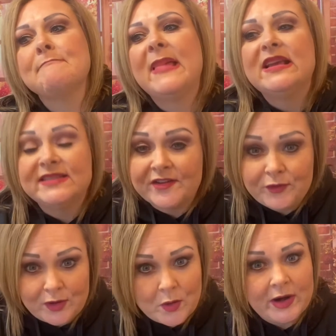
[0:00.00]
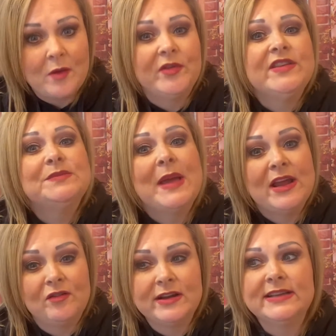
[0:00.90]
stuff going on with his
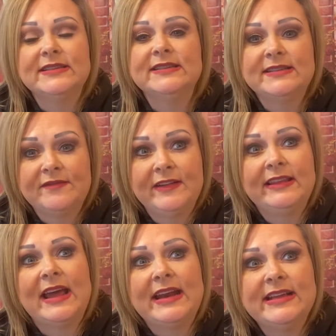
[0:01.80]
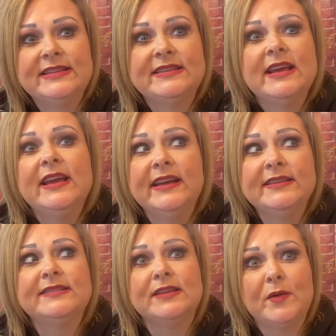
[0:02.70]
pancreas and stuff like that, it
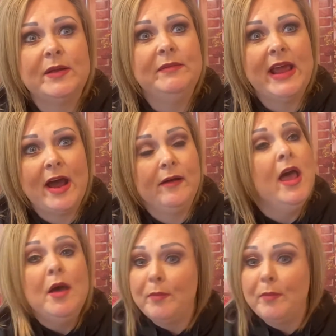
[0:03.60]
slowed him down.